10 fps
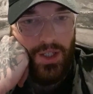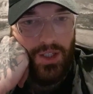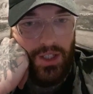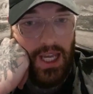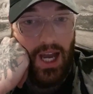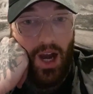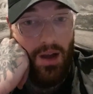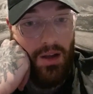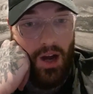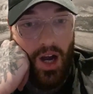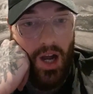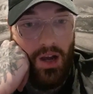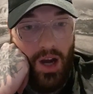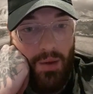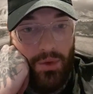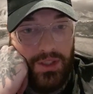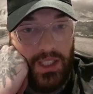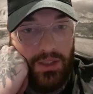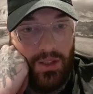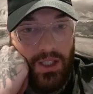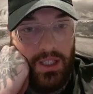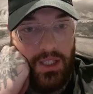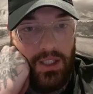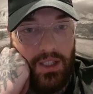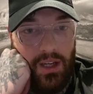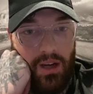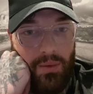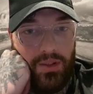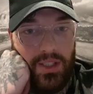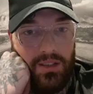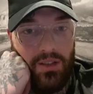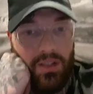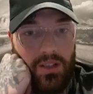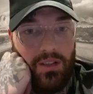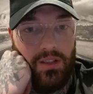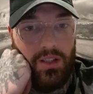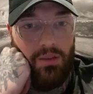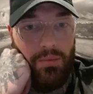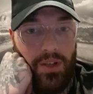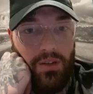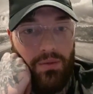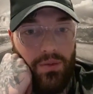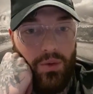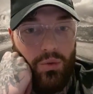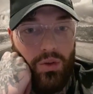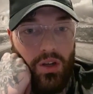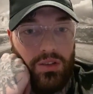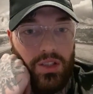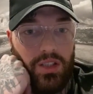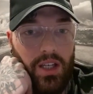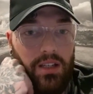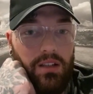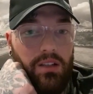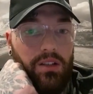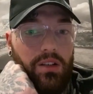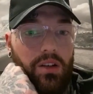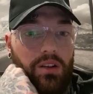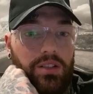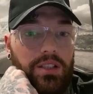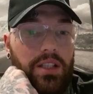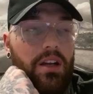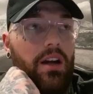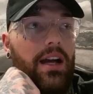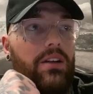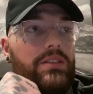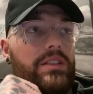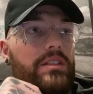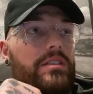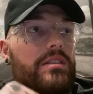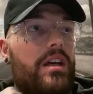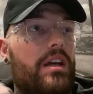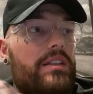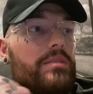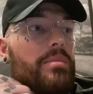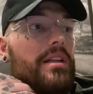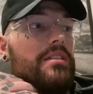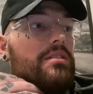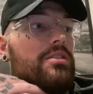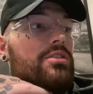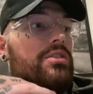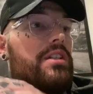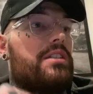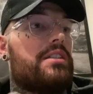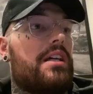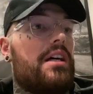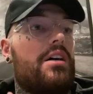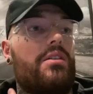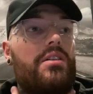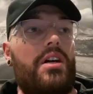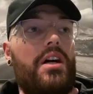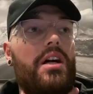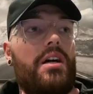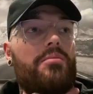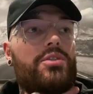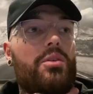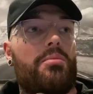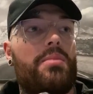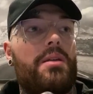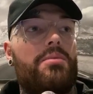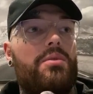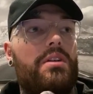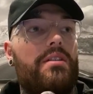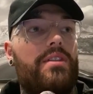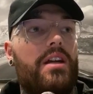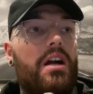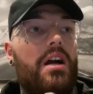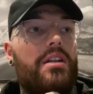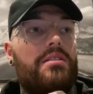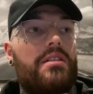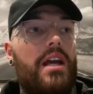Yeah, I'm not tattooing. I'm not tattooing. The government have all locked us in our houses. There's police on the streets now, stopping people if they're going